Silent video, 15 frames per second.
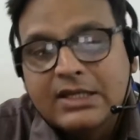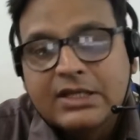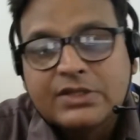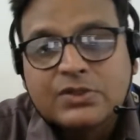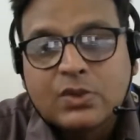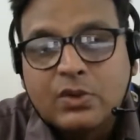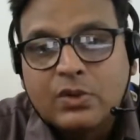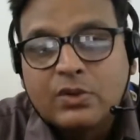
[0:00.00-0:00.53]

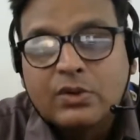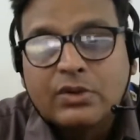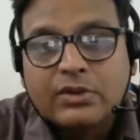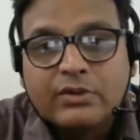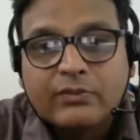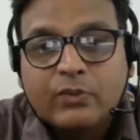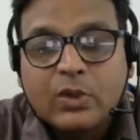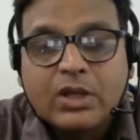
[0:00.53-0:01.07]
so
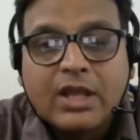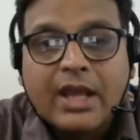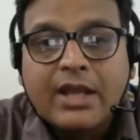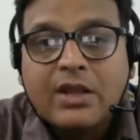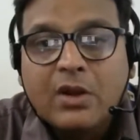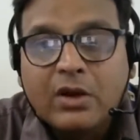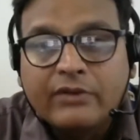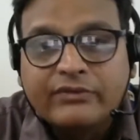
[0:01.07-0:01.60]
what kind
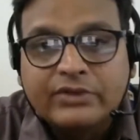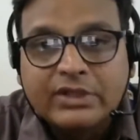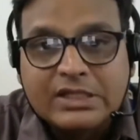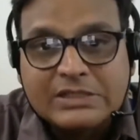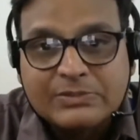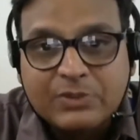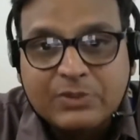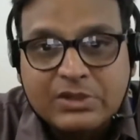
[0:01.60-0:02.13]
of the
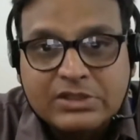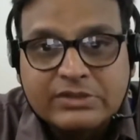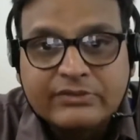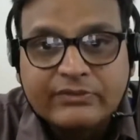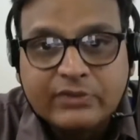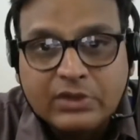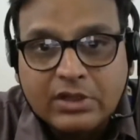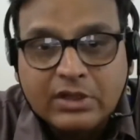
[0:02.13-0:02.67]
response
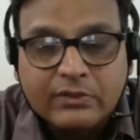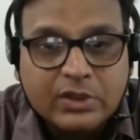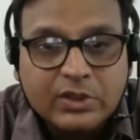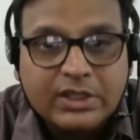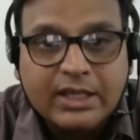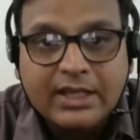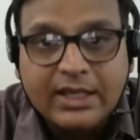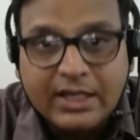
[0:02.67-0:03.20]
would
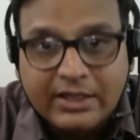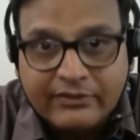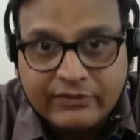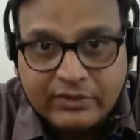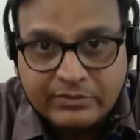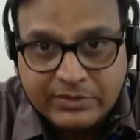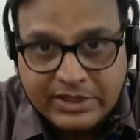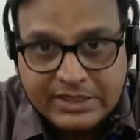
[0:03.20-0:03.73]
they get
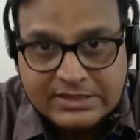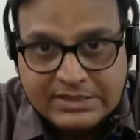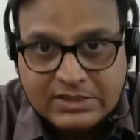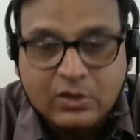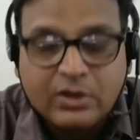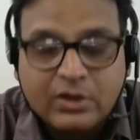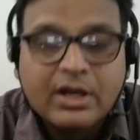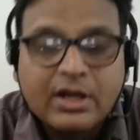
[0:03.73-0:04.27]
from this,
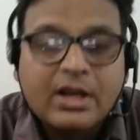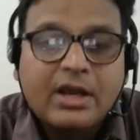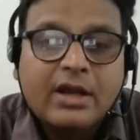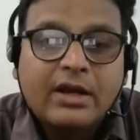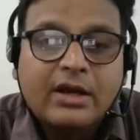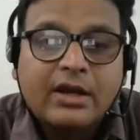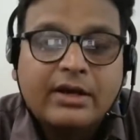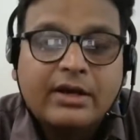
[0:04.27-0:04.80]
or
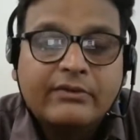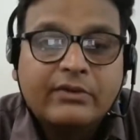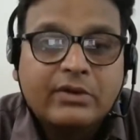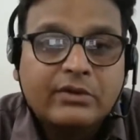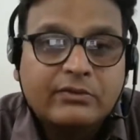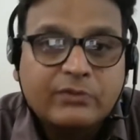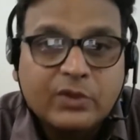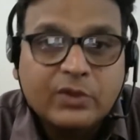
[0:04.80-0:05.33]

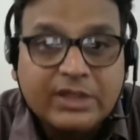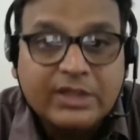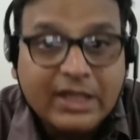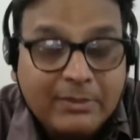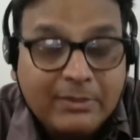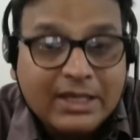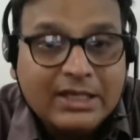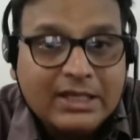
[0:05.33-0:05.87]
would there
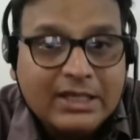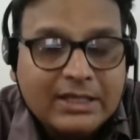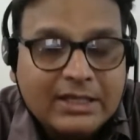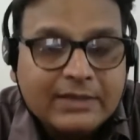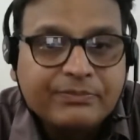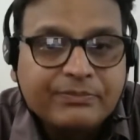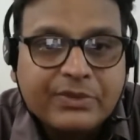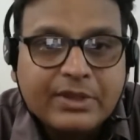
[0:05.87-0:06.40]
be any